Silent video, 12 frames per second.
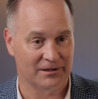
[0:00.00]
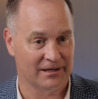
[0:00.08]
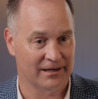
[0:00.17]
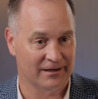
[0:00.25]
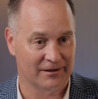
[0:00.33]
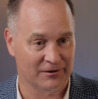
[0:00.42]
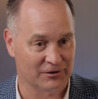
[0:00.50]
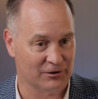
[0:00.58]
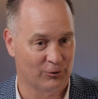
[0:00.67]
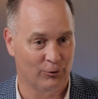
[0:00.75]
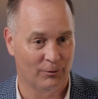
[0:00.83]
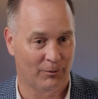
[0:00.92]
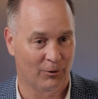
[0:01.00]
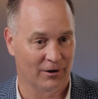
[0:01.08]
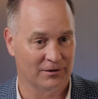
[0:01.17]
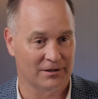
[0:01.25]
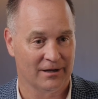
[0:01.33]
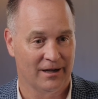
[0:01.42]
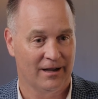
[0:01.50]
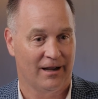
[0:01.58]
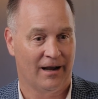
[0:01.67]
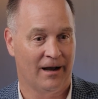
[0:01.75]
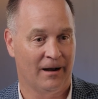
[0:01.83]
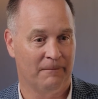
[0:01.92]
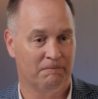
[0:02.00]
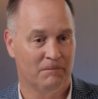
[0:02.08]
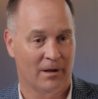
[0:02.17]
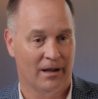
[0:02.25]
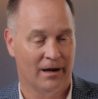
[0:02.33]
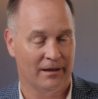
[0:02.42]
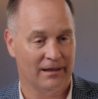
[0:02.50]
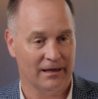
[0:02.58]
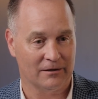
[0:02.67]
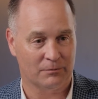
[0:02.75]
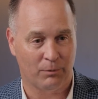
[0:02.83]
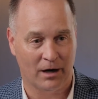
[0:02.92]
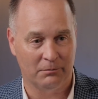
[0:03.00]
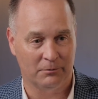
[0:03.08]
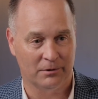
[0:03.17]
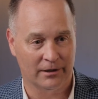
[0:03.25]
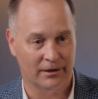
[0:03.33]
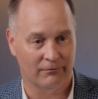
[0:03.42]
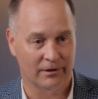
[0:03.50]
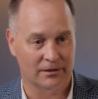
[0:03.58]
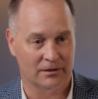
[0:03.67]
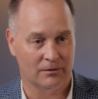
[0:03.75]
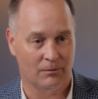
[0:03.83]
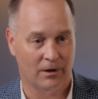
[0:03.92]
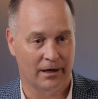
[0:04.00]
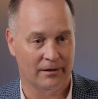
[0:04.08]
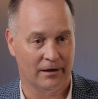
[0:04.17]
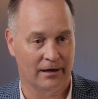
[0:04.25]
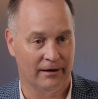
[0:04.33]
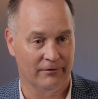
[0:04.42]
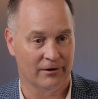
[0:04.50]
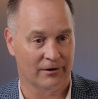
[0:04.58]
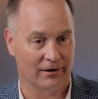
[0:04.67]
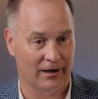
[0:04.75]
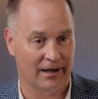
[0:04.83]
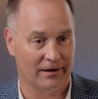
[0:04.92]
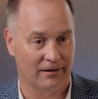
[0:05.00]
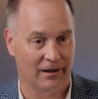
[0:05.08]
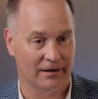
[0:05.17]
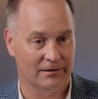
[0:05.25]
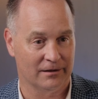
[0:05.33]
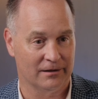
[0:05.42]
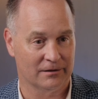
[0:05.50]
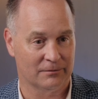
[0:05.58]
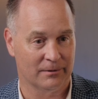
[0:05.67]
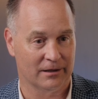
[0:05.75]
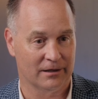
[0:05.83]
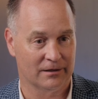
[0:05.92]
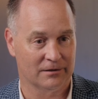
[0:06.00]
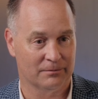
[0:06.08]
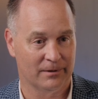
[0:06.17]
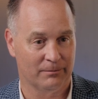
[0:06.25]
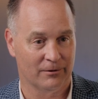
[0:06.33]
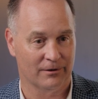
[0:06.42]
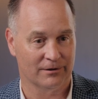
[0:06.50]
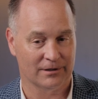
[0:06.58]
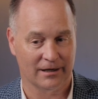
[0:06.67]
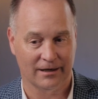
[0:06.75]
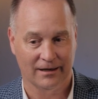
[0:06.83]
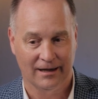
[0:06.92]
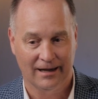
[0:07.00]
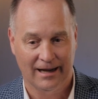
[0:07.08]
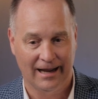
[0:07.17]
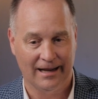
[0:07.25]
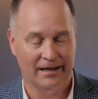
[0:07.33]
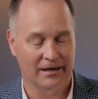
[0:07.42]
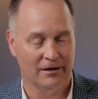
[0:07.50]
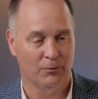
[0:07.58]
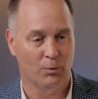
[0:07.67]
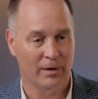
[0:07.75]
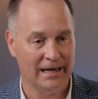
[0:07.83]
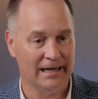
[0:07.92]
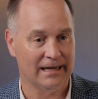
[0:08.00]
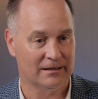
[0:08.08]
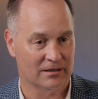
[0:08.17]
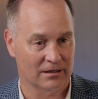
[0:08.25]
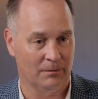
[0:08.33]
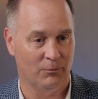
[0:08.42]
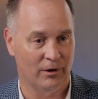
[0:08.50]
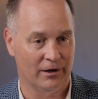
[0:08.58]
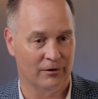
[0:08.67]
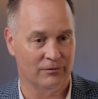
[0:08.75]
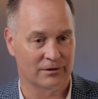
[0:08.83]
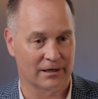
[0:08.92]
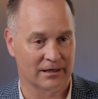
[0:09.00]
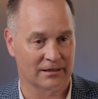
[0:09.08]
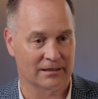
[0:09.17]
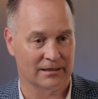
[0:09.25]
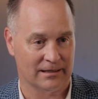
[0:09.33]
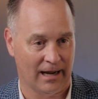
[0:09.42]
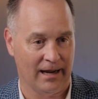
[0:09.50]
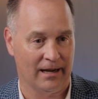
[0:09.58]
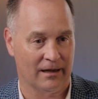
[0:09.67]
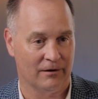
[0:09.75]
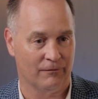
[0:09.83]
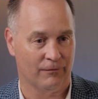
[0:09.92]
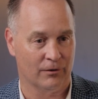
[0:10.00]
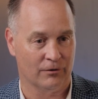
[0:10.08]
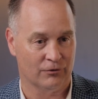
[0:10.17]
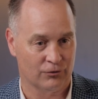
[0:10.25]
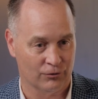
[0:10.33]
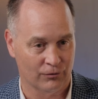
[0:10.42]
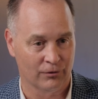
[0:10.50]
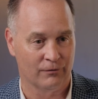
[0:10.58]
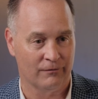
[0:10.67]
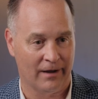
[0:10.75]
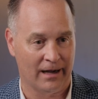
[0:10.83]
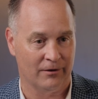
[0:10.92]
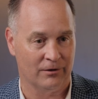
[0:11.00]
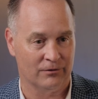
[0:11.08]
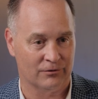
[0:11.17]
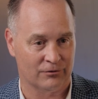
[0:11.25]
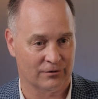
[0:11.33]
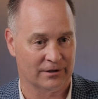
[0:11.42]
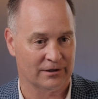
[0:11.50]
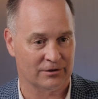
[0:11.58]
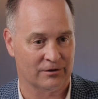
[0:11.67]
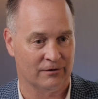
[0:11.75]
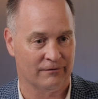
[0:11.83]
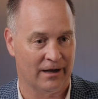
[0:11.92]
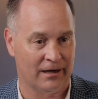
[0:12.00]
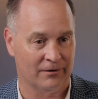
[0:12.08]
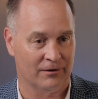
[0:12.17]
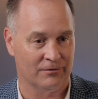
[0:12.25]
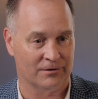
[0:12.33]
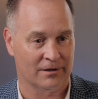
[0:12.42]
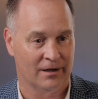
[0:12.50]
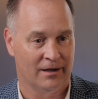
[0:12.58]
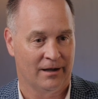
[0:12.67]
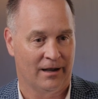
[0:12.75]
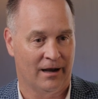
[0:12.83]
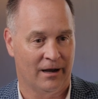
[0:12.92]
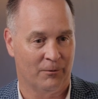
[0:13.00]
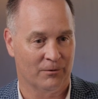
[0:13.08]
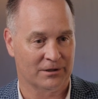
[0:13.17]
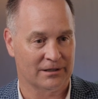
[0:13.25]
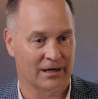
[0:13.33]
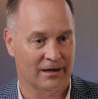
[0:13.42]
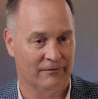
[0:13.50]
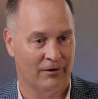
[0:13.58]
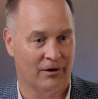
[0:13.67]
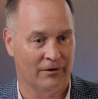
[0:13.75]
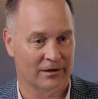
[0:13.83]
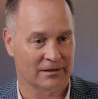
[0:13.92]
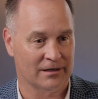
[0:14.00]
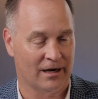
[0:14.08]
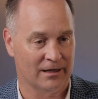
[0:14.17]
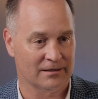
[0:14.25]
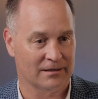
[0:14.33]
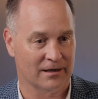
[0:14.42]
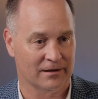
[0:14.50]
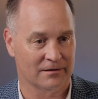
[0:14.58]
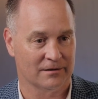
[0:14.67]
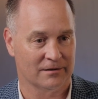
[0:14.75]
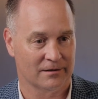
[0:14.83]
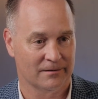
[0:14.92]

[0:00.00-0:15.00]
we see it in the school boards. And I think it's probably a reason why the governor got elected, is because people are saying, hey, we need someone who's gonna stand for true values, traditional values. We're sick of all this nonsense.